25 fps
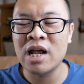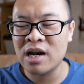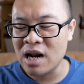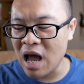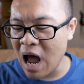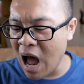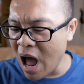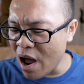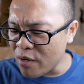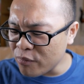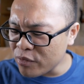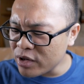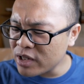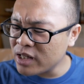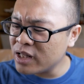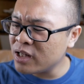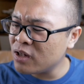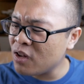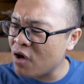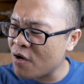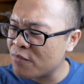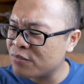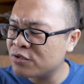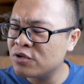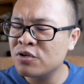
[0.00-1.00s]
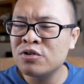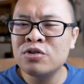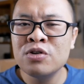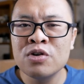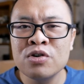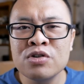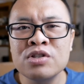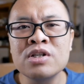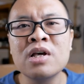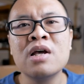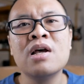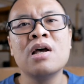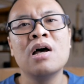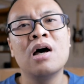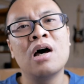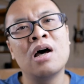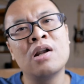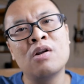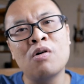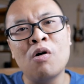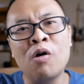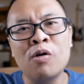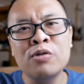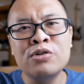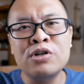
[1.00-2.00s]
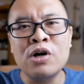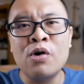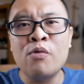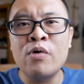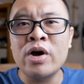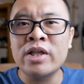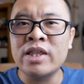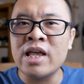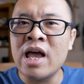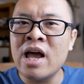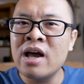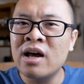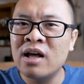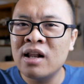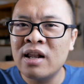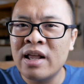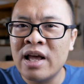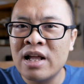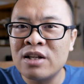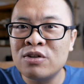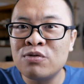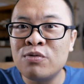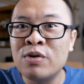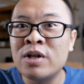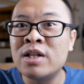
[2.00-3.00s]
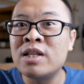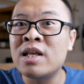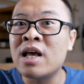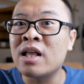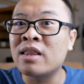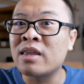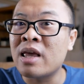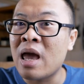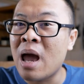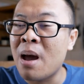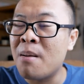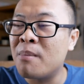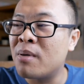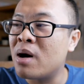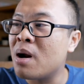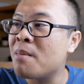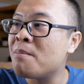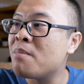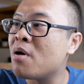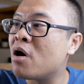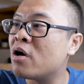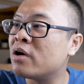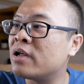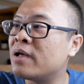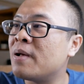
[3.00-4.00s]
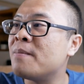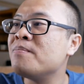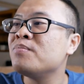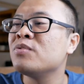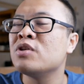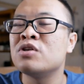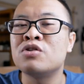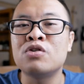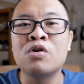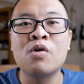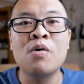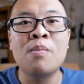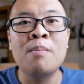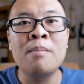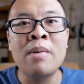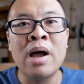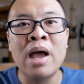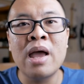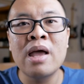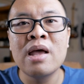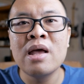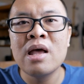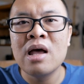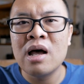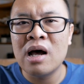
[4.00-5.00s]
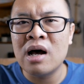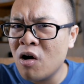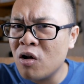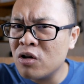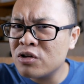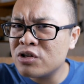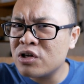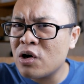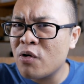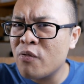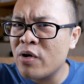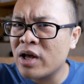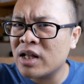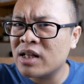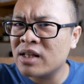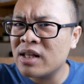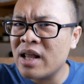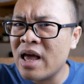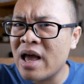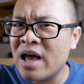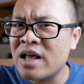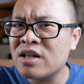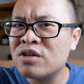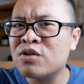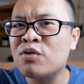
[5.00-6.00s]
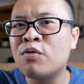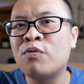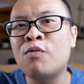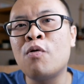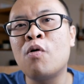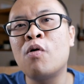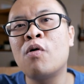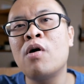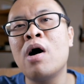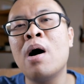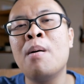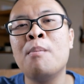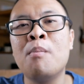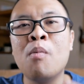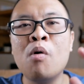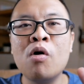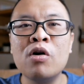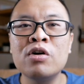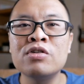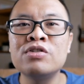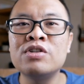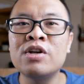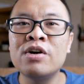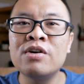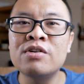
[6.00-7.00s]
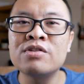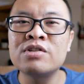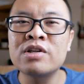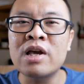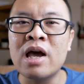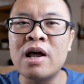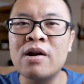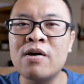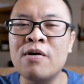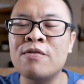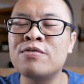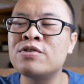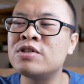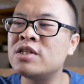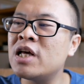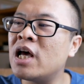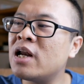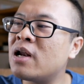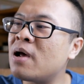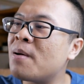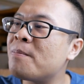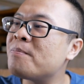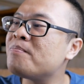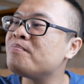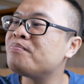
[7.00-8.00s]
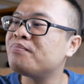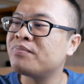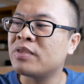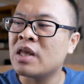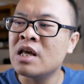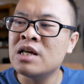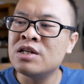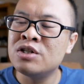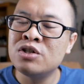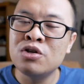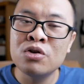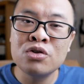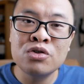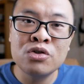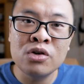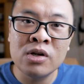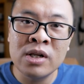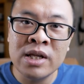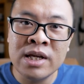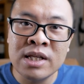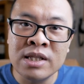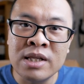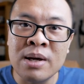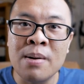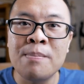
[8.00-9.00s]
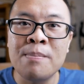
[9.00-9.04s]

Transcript: And I really love to use an ultra-wide angle lens with that camera body. So my ultra-wide lens for a more serious kind of setup is usually